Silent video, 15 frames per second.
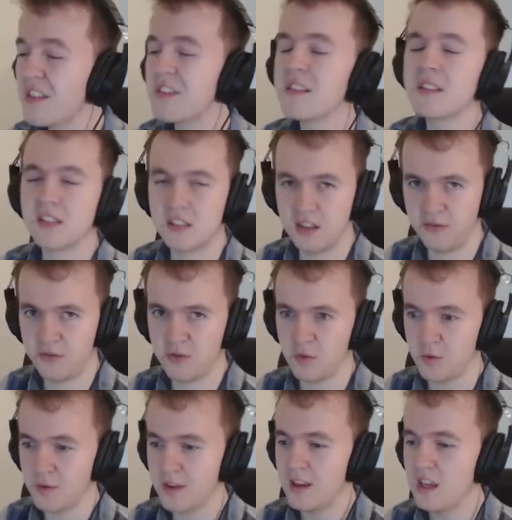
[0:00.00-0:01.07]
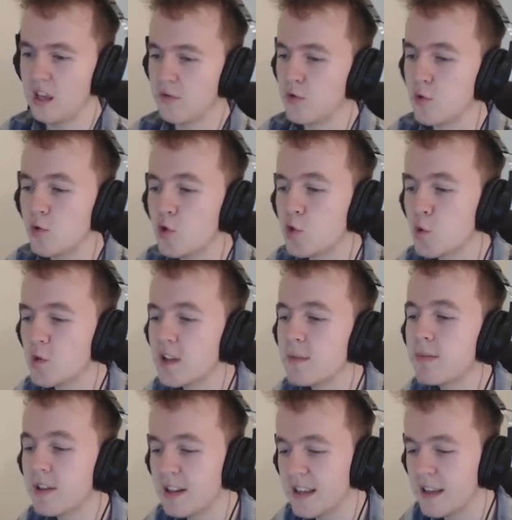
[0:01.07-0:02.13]
Nothing is difficult if you truly
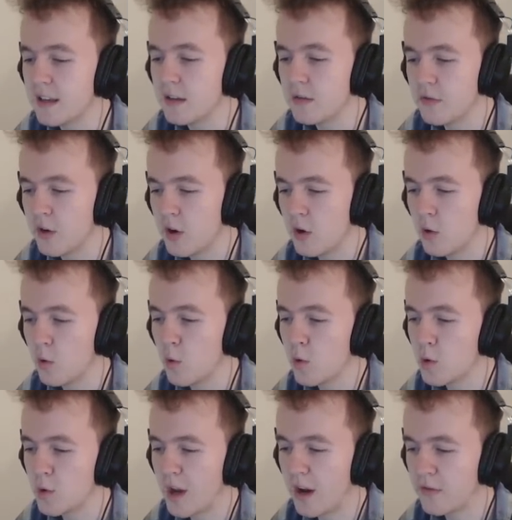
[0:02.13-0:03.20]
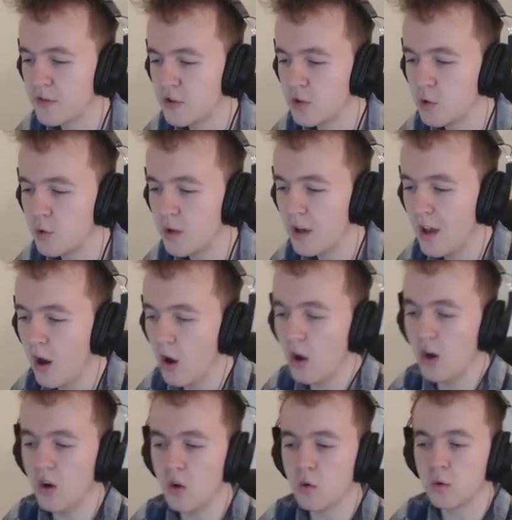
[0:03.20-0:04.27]
believe. All you have to do...
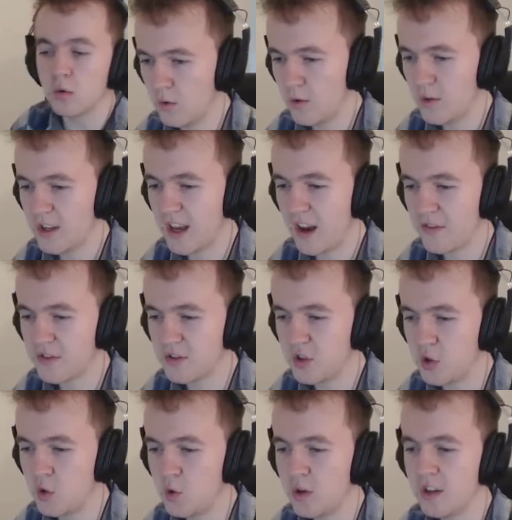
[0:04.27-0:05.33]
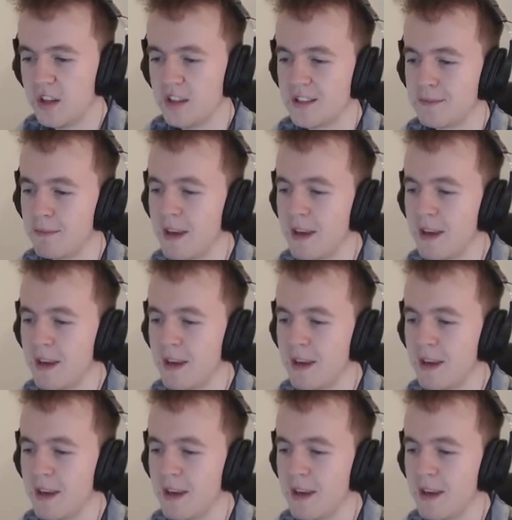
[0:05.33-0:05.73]
Oh! All you have to do is